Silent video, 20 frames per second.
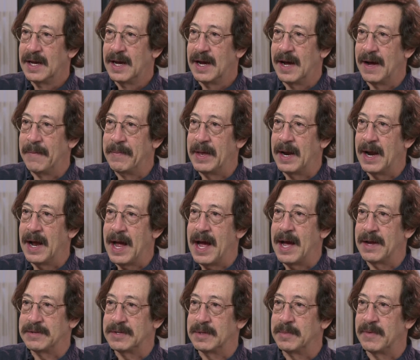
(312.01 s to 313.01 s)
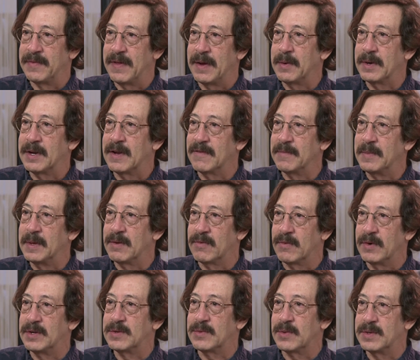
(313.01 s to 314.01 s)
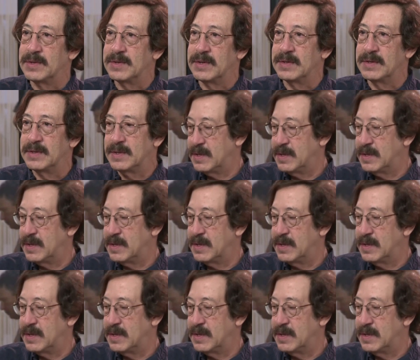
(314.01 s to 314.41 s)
and I asked them if they would give me the resources